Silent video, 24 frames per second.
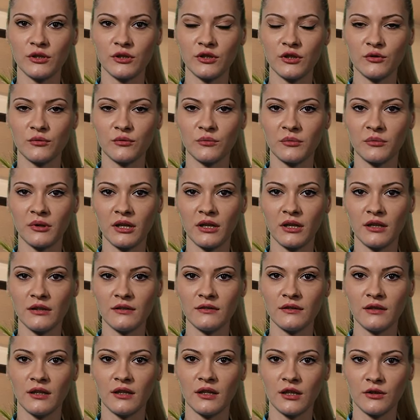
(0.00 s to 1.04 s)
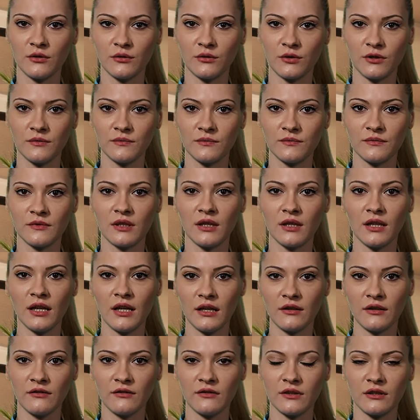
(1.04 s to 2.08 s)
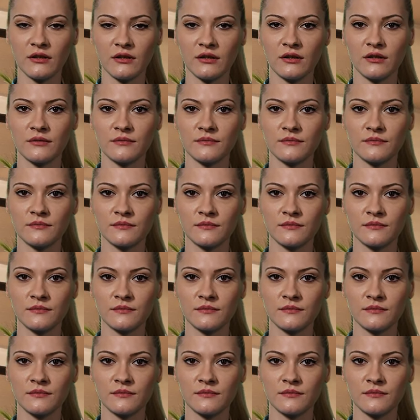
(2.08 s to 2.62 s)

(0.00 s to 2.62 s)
that must be applied in all circumstances.